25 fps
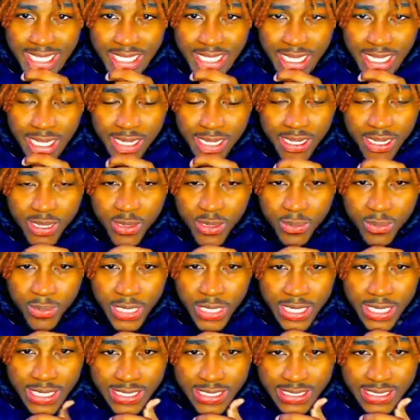Uh,
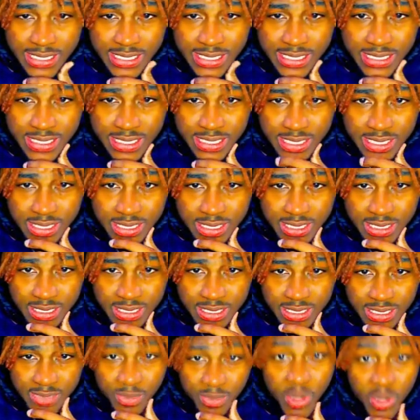Bucks.
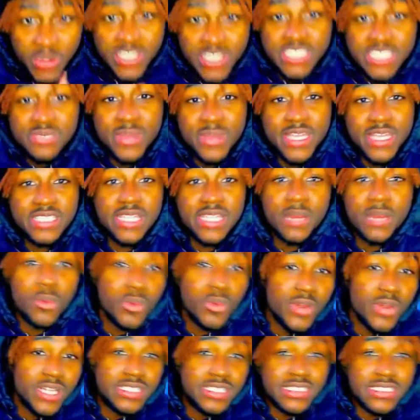Bro, this man Ja
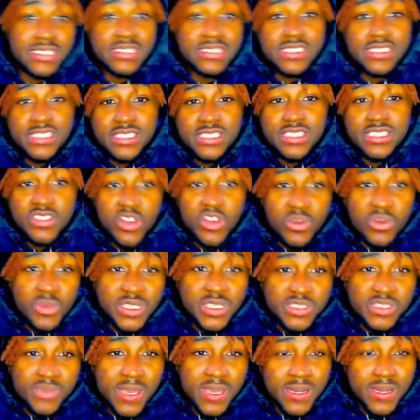Morant is just so
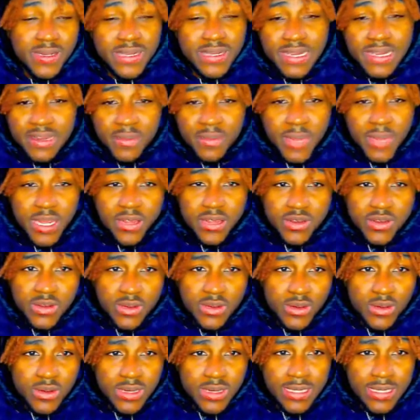much better than everybody on the court.